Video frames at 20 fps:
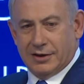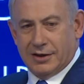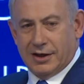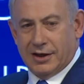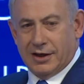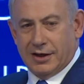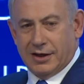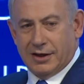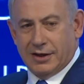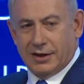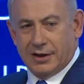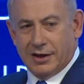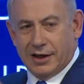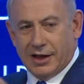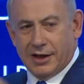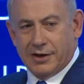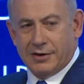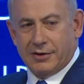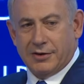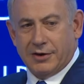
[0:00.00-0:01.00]
uh,
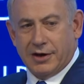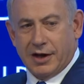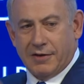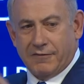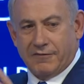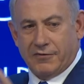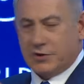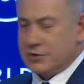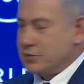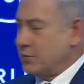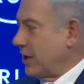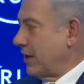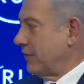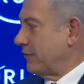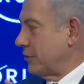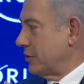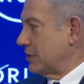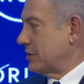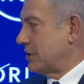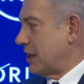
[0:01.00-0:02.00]
later, and first we have
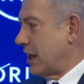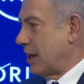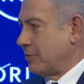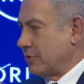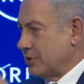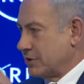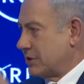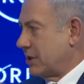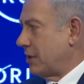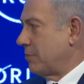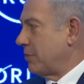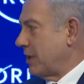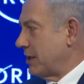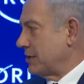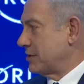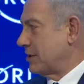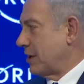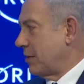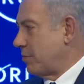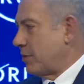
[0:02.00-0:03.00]
to establish step by
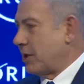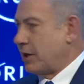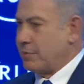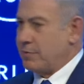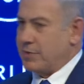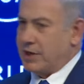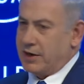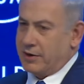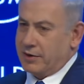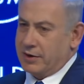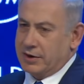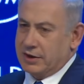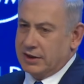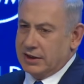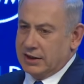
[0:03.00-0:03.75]
step our power.